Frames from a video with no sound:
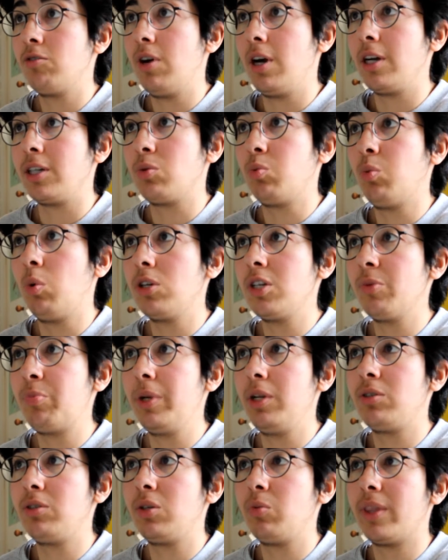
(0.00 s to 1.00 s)
Right, water
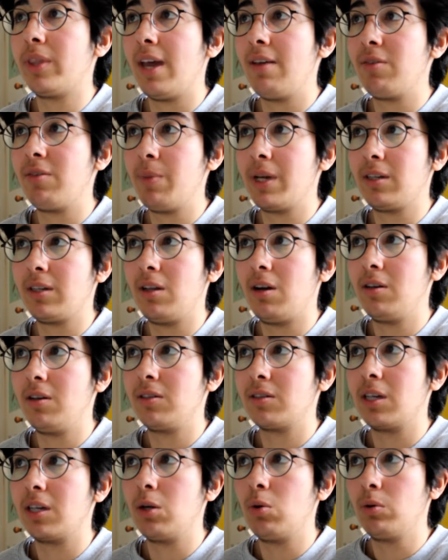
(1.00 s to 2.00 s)
polluted with heavy metal
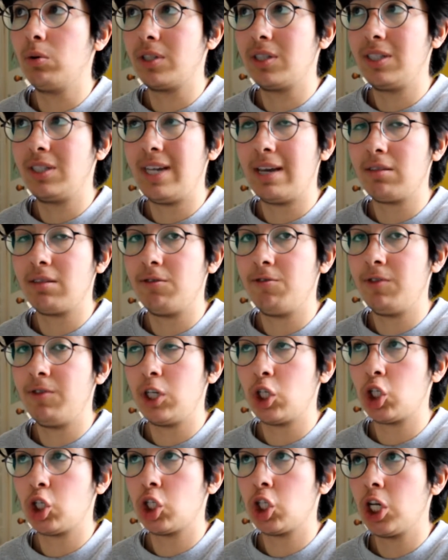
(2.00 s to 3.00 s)
ions can cause the death of
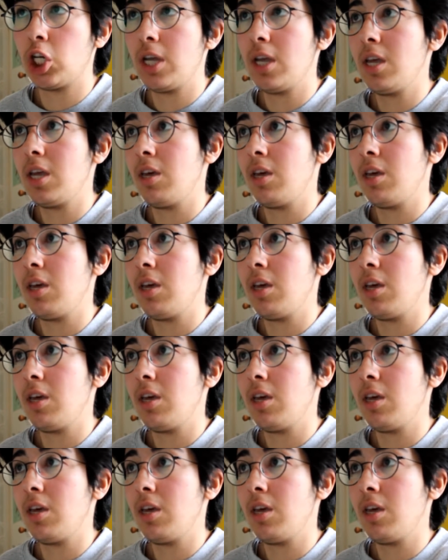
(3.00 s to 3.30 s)
fish.